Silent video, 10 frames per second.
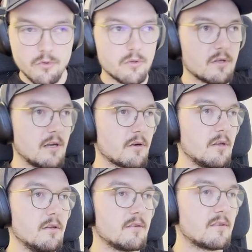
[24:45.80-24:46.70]
you the
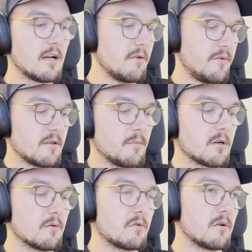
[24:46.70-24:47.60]
login itself, let me
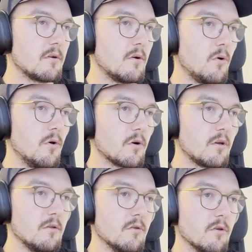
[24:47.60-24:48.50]
go to the
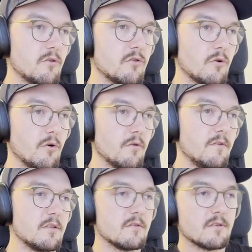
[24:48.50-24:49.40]
login
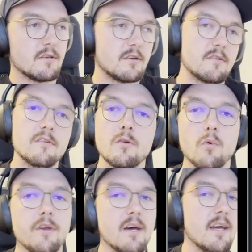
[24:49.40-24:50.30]
service. This is the
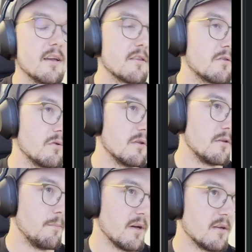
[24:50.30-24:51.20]
one I added to the
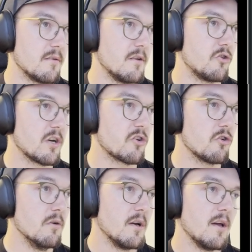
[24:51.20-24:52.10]
dependency
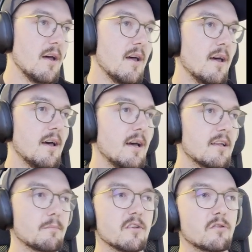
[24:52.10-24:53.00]
injection.
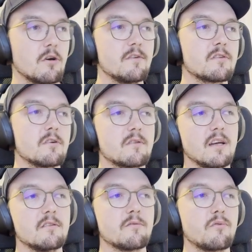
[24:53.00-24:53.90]
and my service
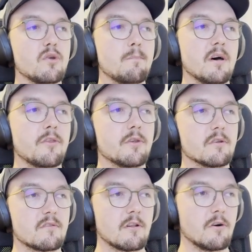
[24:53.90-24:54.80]
contains a three
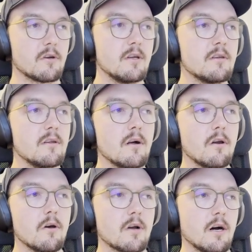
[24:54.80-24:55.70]
methods: log in,
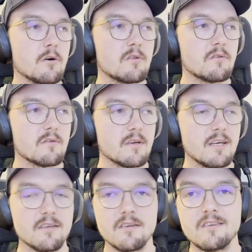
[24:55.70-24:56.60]
log out,
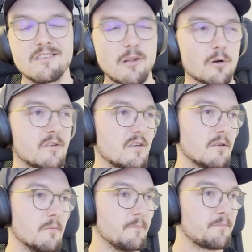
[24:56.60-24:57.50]
and is logged in.